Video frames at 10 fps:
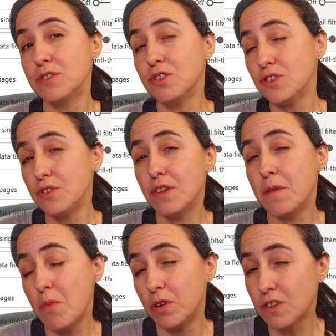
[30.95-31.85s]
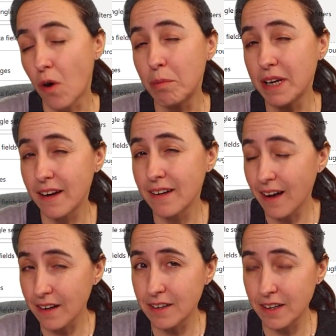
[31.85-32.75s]
to show you the most complicated
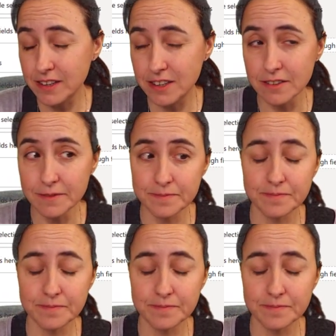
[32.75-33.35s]
calculation.